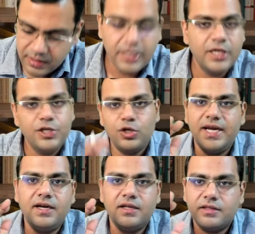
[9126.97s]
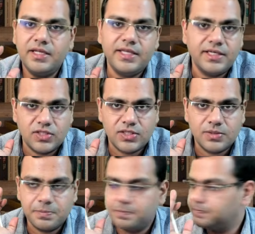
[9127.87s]
you need three things,
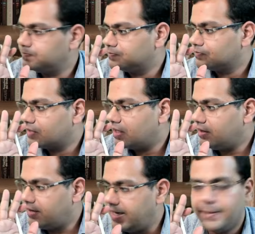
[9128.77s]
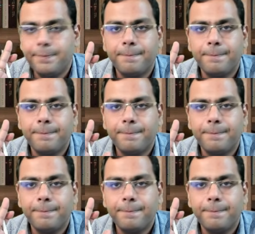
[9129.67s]
right?